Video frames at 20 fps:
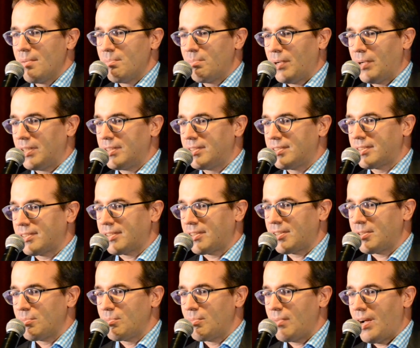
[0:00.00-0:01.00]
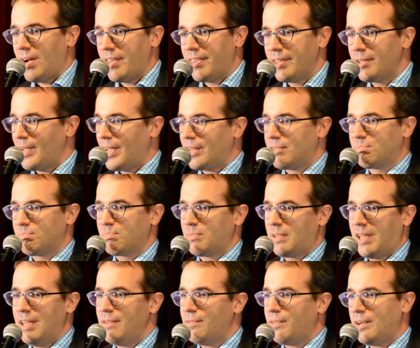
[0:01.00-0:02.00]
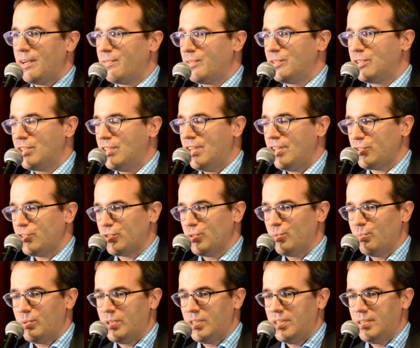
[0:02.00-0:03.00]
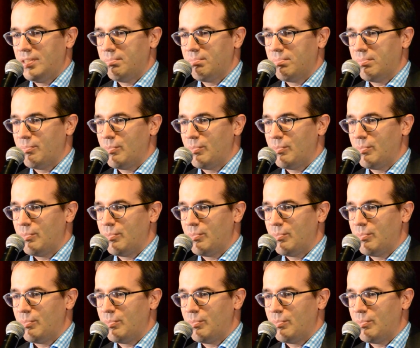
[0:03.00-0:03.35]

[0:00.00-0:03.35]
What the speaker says: But I think at K5 International we